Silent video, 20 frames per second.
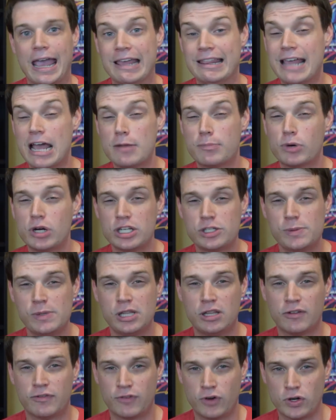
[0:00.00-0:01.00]
And that brings me
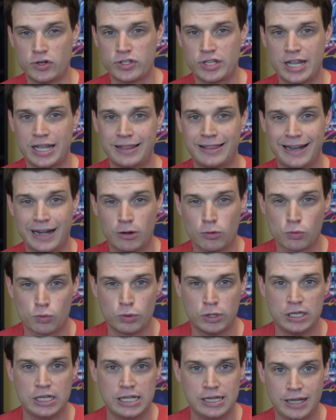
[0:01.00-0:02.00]
to the first thing that I
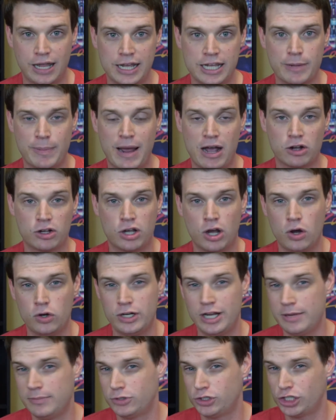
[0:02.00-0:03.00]
really like about
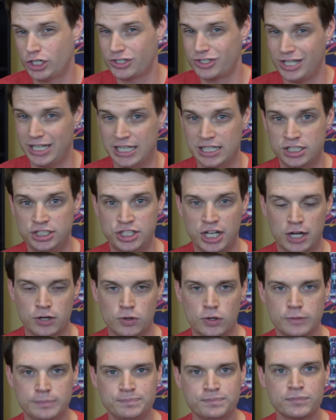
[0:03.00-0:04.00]
Codenames just in
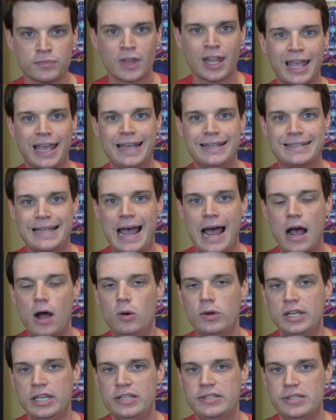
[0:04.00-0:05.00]
general, is
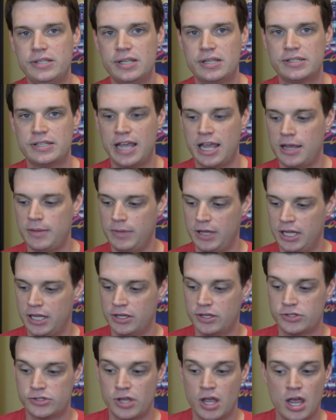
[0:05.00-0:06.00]
how easy this game
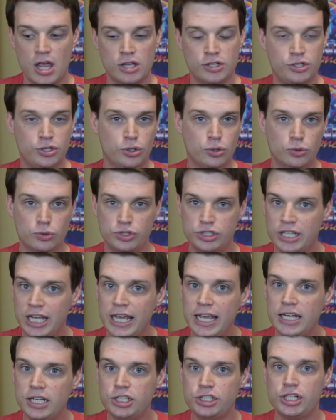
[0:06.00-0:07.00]
is to
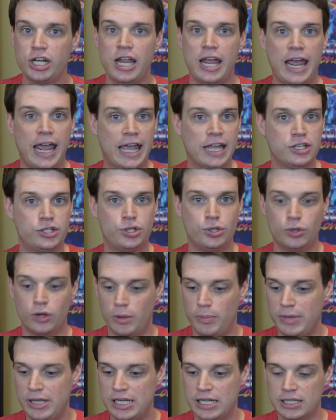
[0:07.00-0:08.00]
teach and to
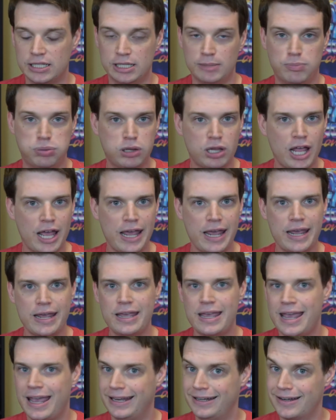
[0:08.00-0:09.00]
immediately
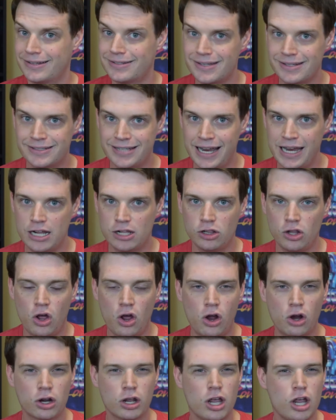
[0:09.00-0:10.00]
play. It doesn't take
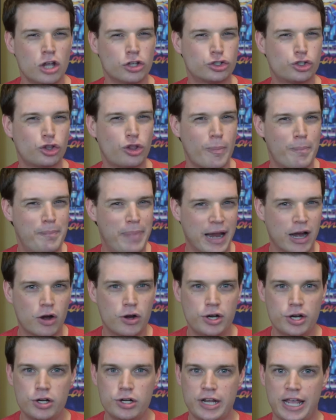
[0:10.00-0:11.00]
long, so the
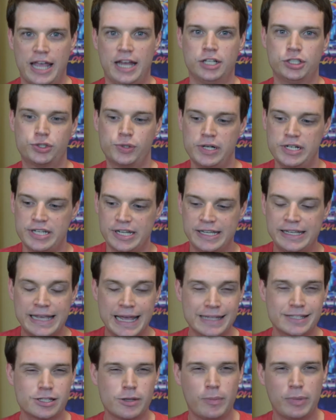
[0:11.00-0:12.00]
barrier to entry to
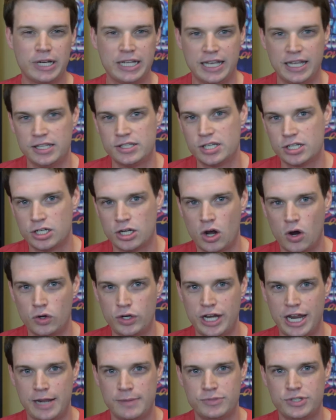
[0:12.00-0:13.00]
get somebody into
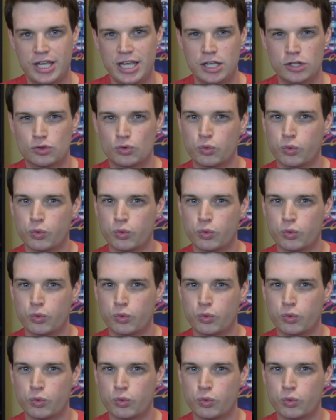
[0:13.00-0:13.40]
Codenames is